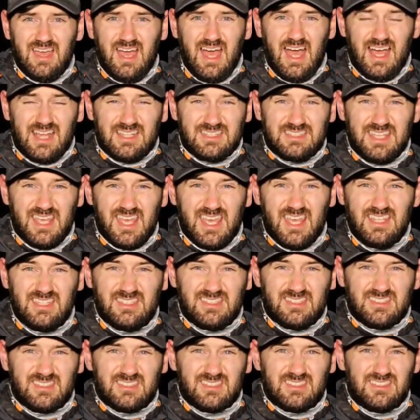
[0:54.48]
As it
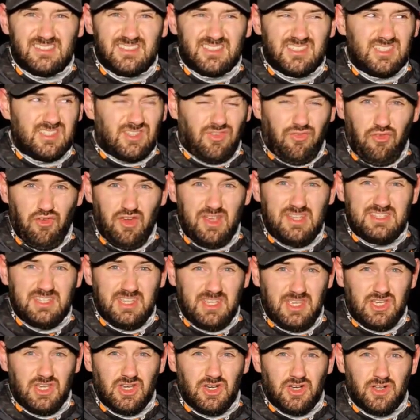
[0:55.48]
is, it's
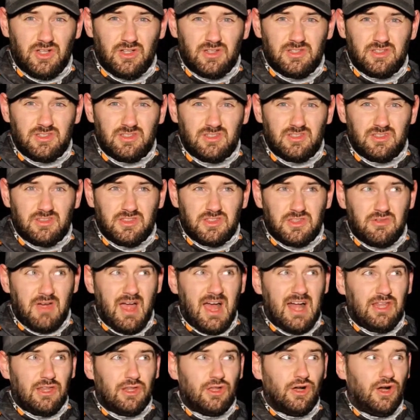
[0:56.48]
freezing cold, there
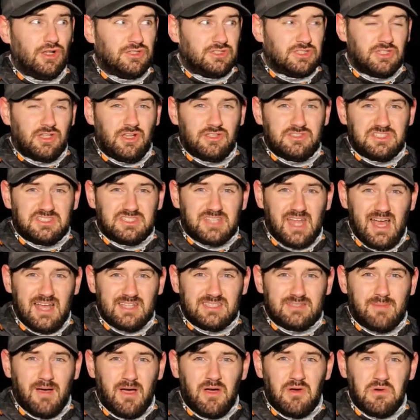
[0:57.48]
are loads and loads of
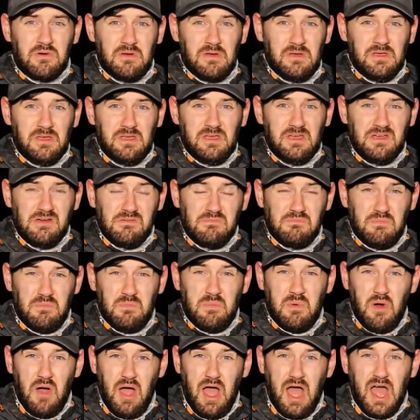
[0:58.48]
stars about,
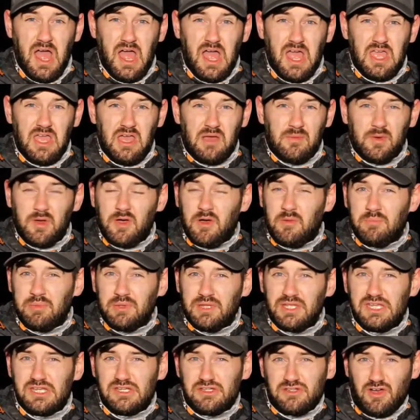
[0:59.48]
but I am a
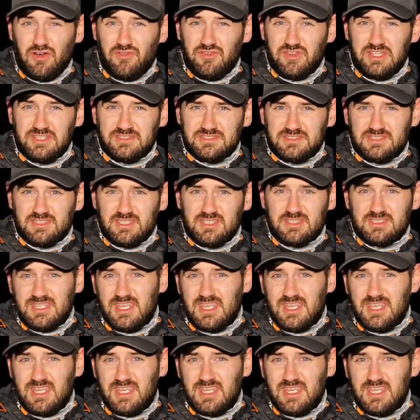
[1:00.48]
complete novice at